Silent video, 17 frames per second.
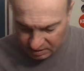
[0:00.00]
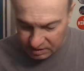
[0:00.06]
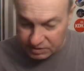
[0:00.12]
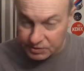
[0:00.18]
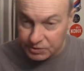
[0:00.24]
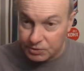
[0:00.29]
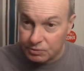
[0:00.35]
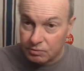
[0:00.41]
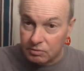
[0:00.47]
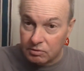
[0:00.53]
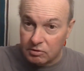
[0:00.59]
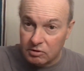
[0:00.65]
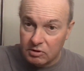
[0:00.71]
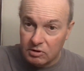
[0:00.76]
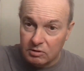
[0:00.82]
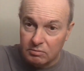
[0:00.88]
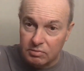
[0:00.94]
a
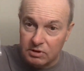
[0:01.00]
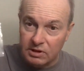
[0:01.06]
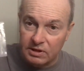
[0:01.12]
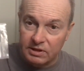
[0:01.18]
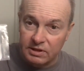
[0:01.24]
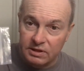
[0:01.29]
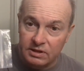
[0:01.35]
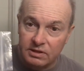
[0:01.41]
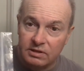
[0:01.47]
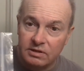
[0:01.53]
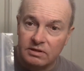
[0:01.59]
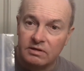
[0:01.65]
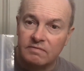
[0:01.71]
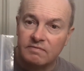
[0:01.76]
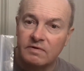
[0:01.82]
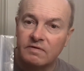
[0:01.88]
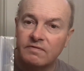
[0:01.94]
jewel blade.
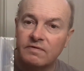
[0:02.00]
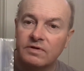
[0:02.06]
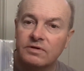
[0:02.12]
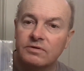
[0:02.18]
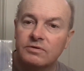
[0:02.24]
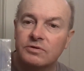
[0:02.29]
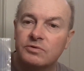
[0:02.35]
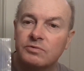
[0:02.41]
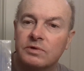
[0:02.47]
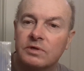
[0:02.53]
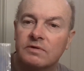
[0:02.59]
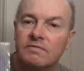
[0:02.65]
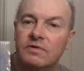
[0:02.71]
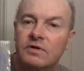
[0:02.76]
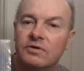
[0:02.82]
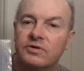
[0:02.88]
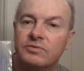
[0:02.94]
I've never used one
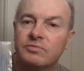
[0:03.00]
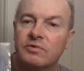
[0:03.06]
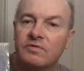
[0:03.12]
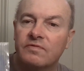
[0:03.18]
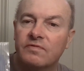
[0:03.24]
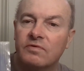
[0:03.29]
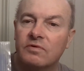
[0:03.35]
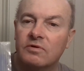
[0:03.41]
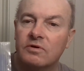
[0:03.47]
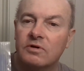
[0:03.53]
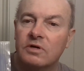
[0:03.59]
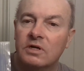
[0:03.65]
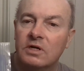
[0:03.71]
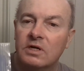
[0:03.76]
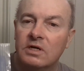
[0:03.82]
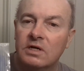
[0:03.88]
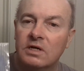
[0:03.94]
of those before.
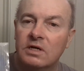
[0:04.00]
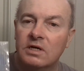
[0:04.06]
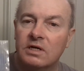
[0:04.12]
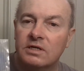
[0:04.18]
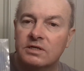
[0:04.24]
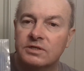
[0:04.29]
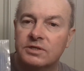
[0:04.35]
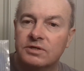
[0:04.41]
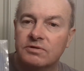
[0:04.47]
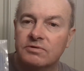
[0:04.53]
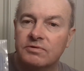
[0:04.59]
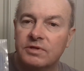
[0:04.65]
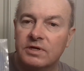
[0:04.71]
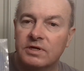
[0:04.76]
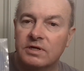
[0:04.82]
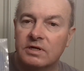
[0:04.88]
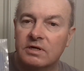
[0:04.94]
And to
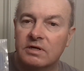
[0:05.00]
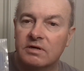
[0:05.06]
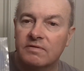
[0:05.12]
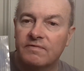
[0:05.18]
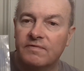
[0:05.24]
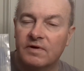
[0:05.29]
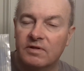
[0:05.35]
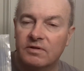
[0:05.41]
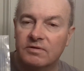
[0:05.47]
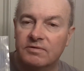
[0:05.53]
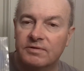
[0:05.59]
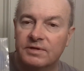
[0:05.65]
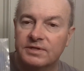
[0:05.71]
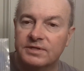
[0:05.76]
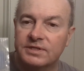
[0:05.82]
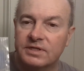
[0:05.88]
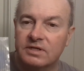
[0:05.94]
the fellow
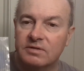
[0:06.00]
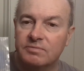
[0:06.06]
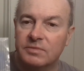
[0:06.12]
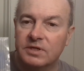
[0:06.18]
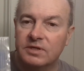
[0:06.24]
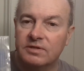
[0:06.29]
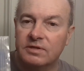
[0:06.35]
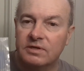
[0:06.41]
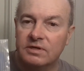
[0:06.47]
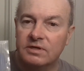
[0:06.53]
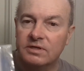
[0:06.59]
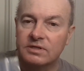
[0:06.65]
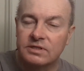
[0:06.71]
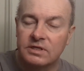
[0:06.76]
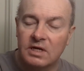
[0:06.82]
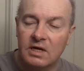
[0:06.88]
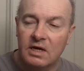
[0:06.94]
that sent me
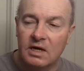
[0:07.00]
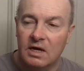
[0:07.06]
these,